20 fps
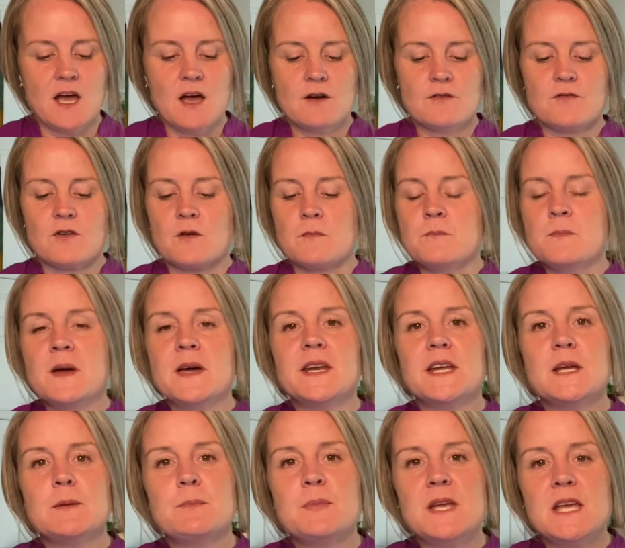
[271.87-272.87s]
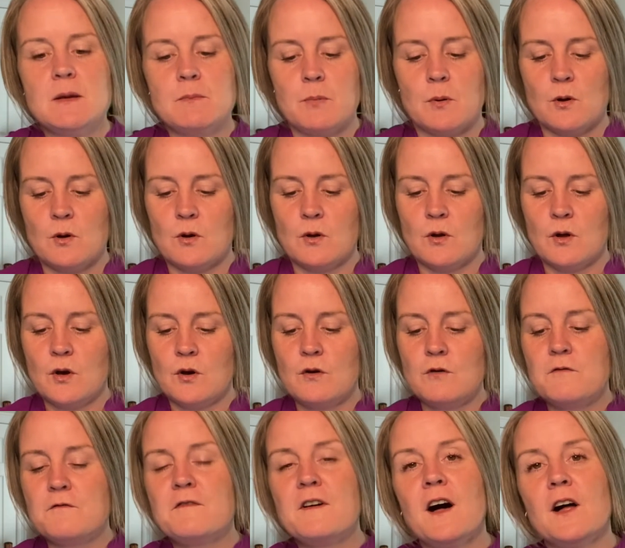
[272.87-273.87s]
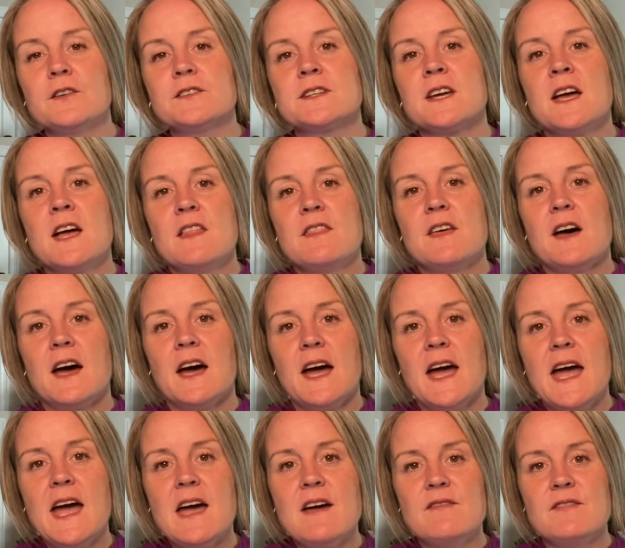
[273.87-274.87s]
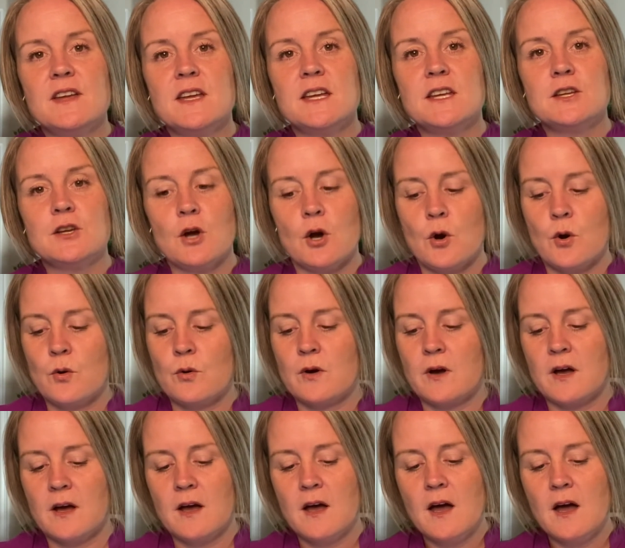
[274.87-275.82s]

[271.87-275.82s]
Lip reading: for many people who felt the heavy yoke